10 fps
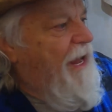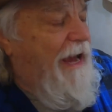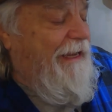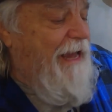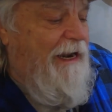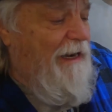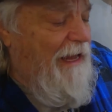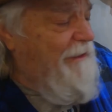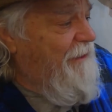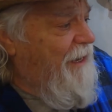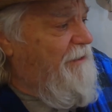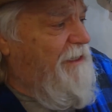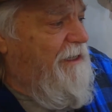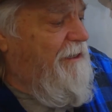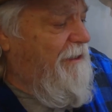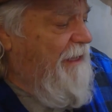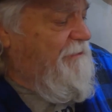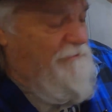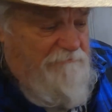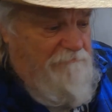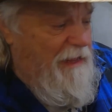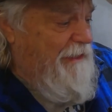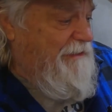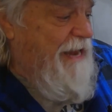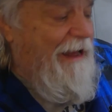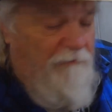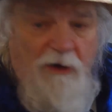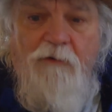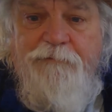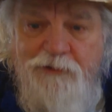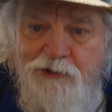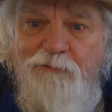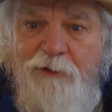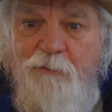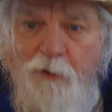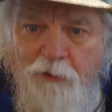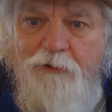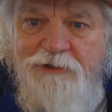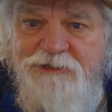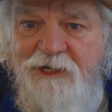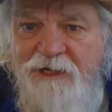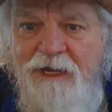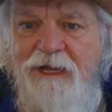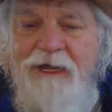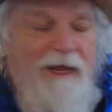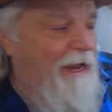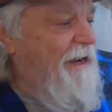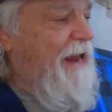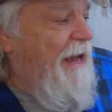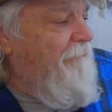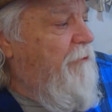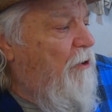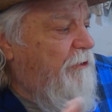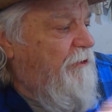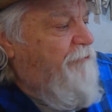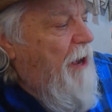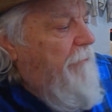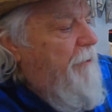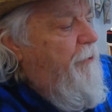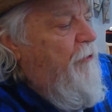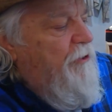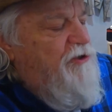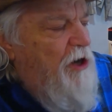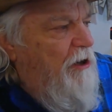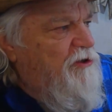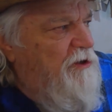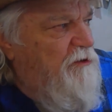I kind of like the idea. I, I now know for sure it works. And I'm going to probably put a charge